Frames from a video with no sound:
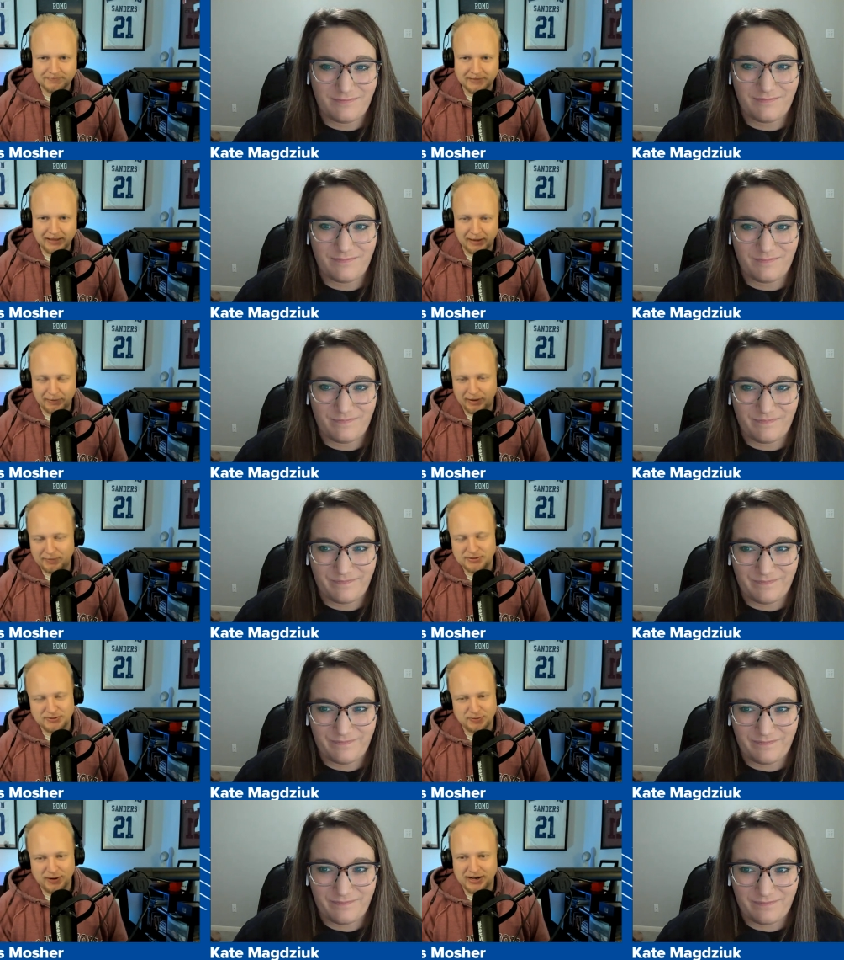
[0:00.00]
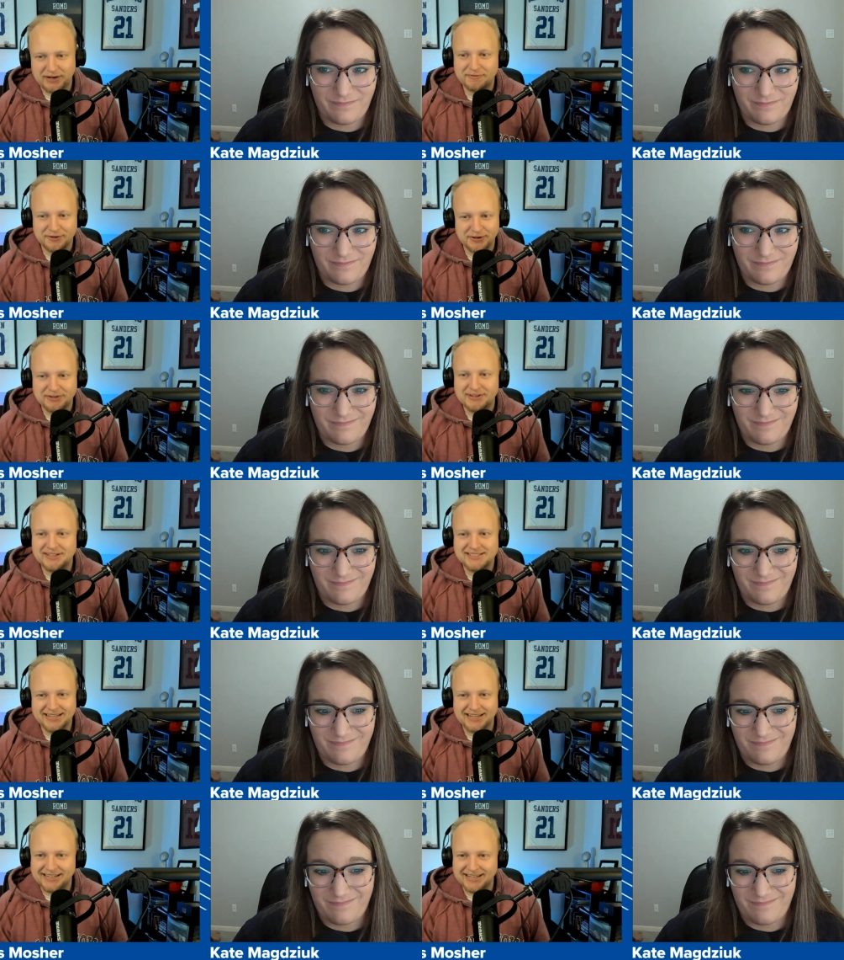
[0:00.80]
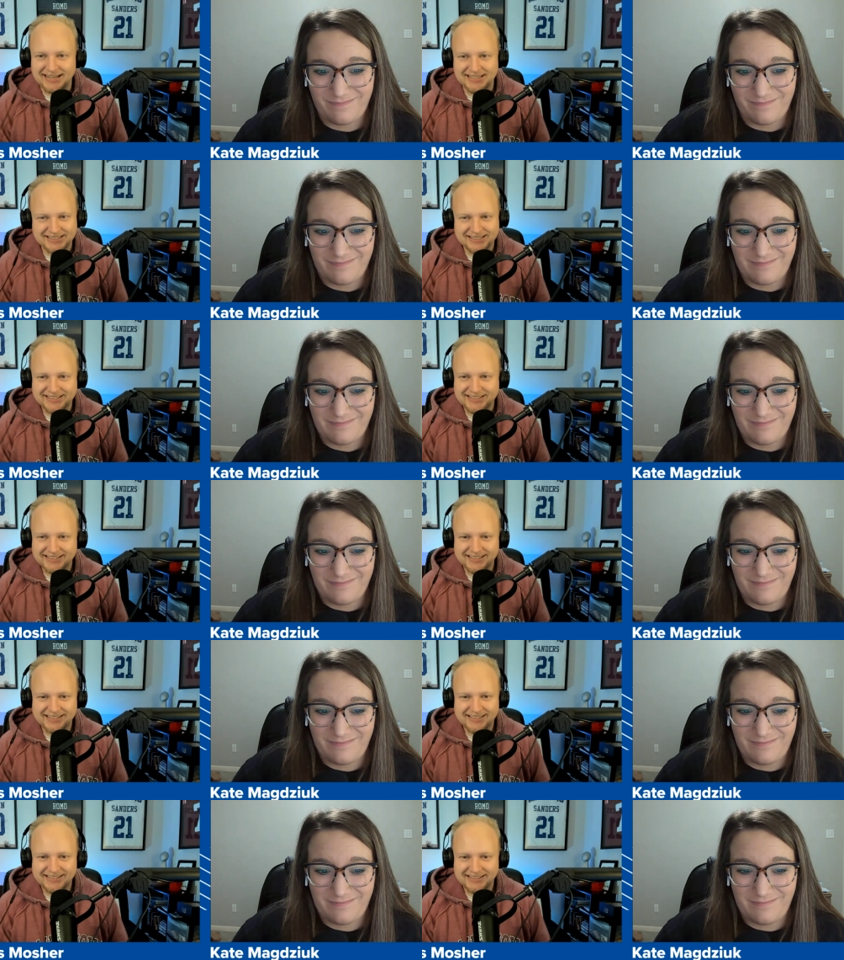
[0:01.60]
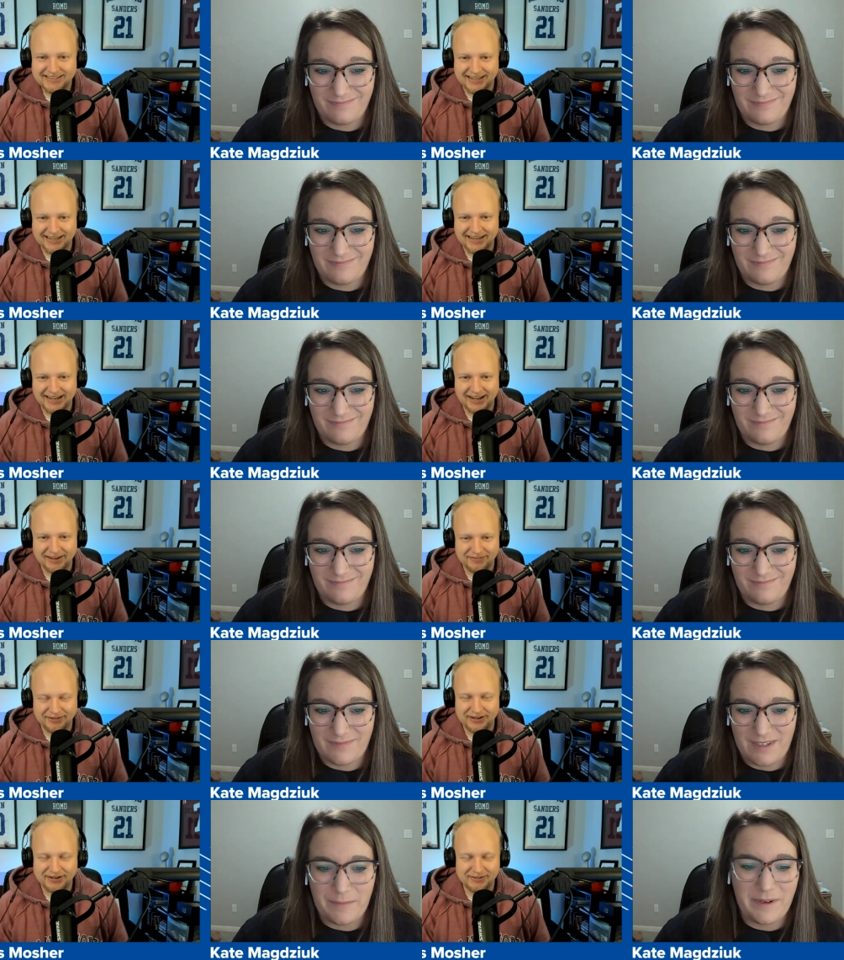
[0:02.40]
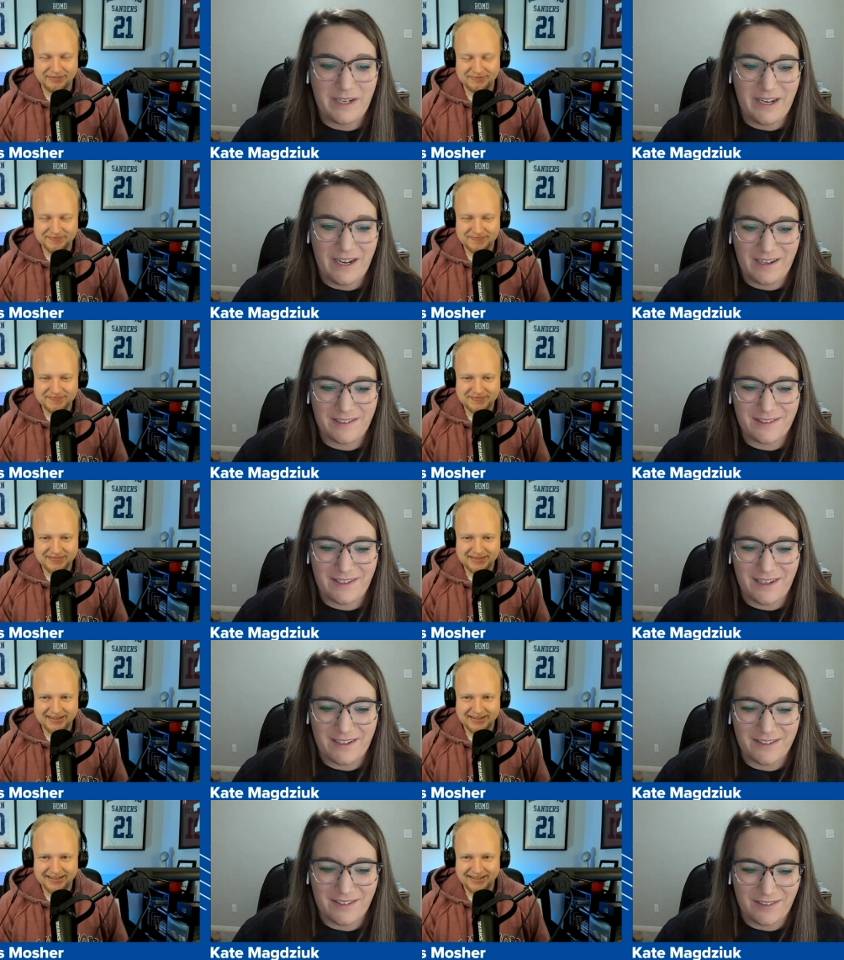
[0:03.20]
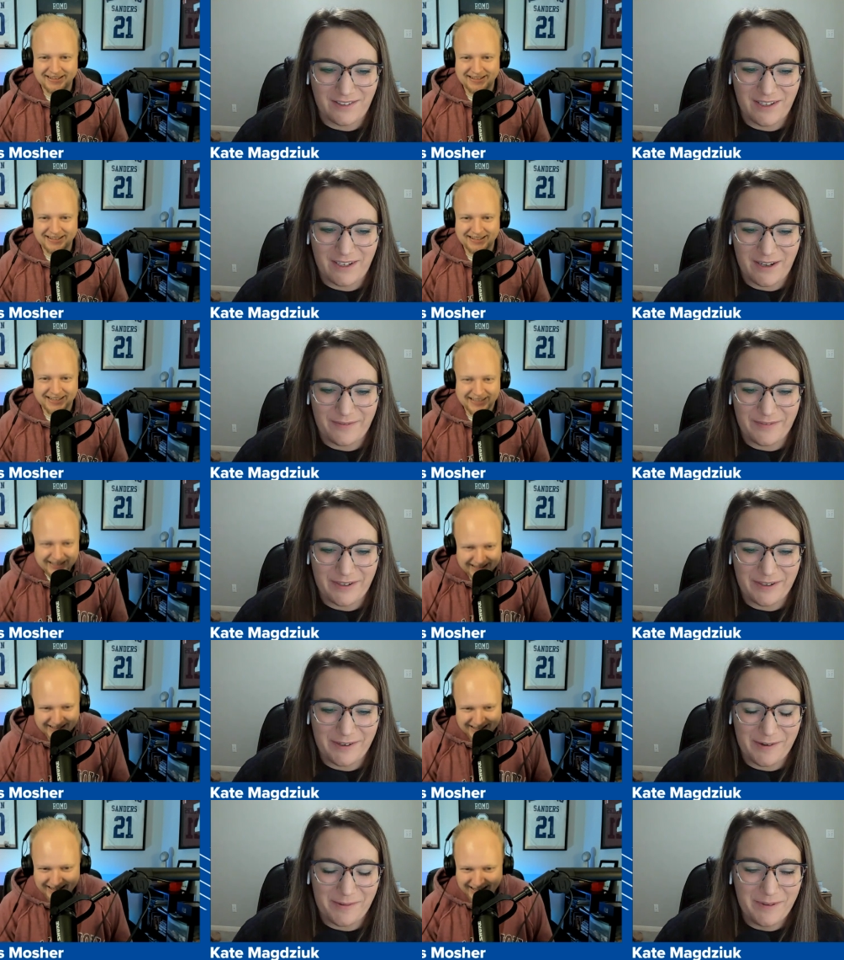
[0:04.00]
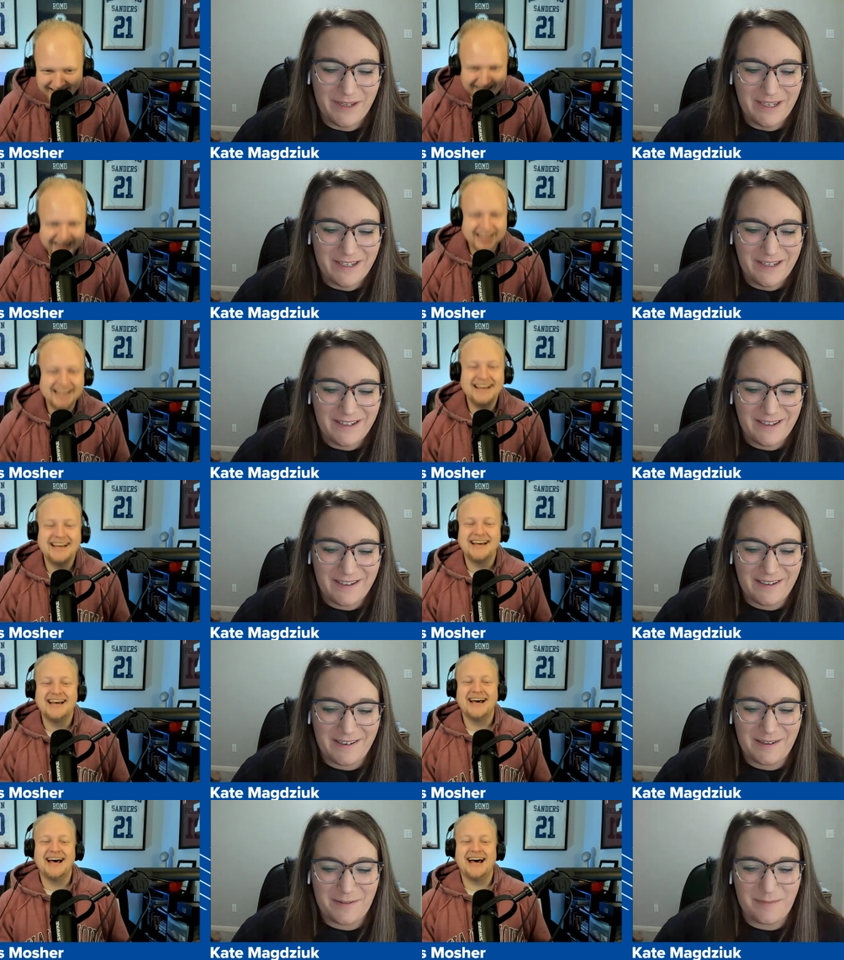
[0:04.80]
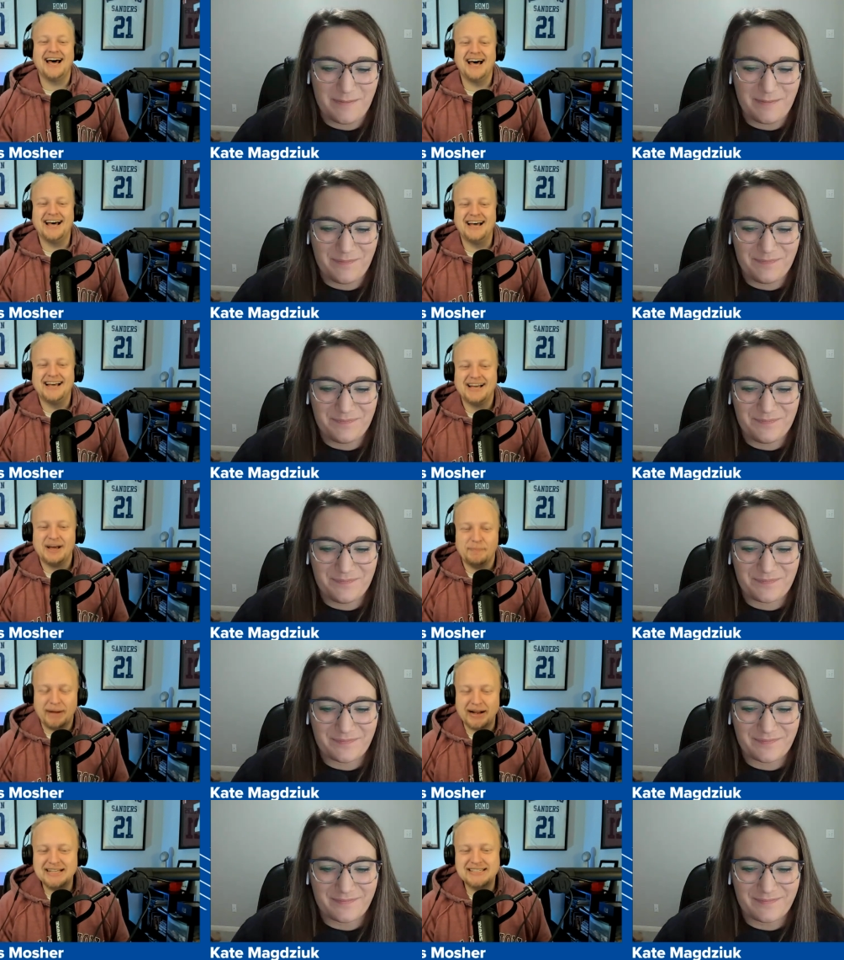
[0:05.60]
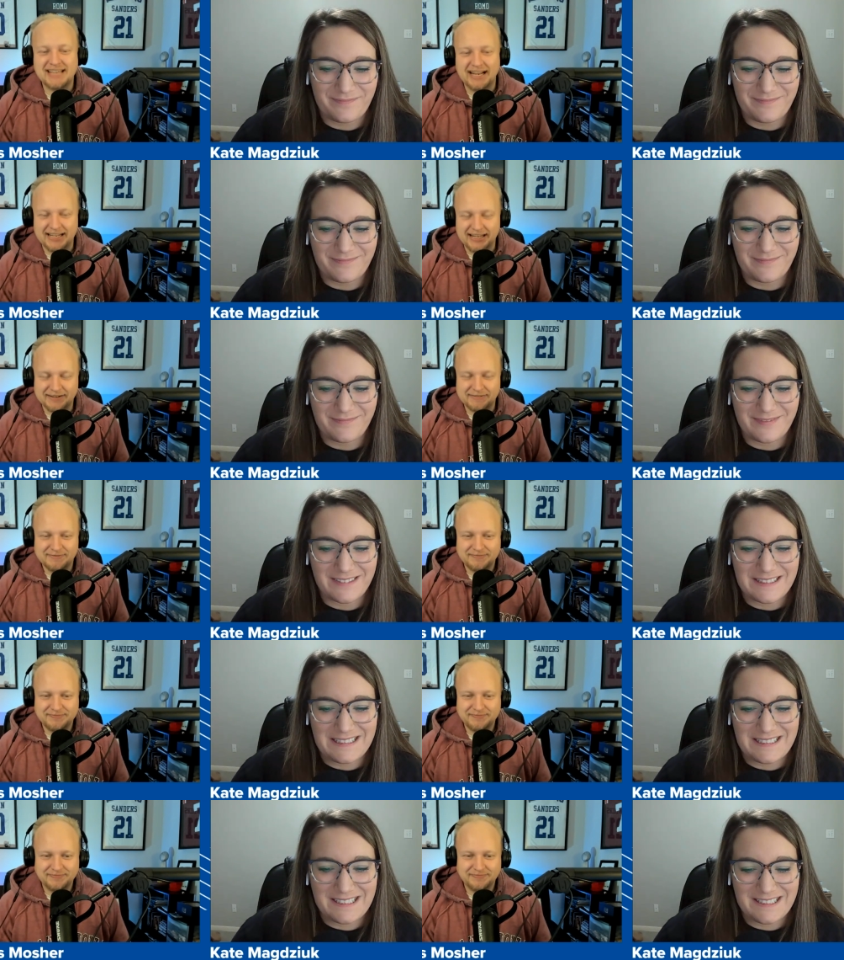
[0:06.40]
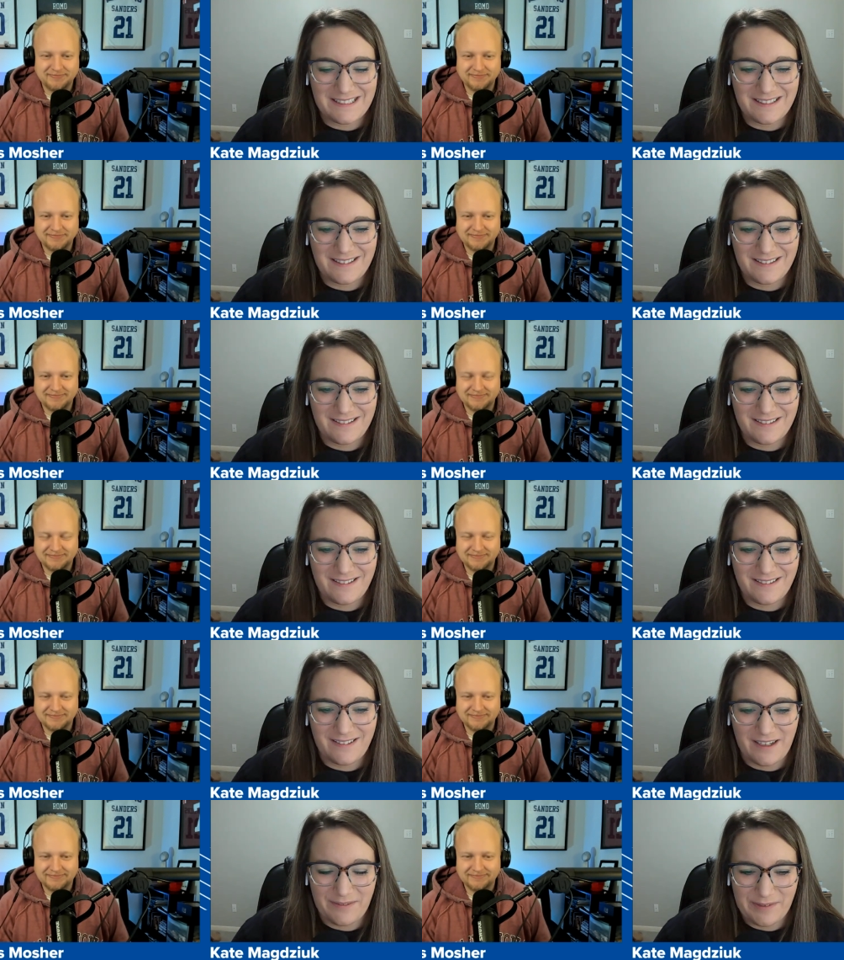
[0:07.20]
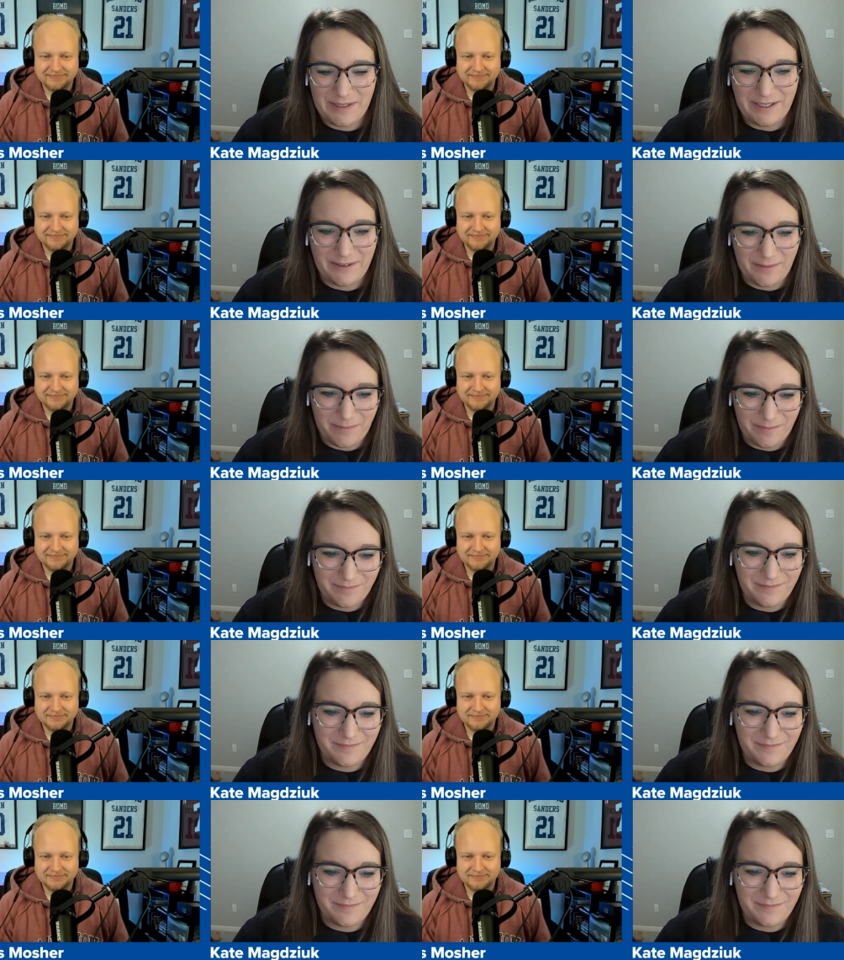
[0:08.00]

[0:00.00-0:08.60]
Speaker 1: I mean, I'm just waiting for you to say yes. Take Evan. I
Speaker 2: mean, yes, yes, I'll take Evan Engram.
Speaker 1: Um, uh, Mike Gesicki. Evan Engram.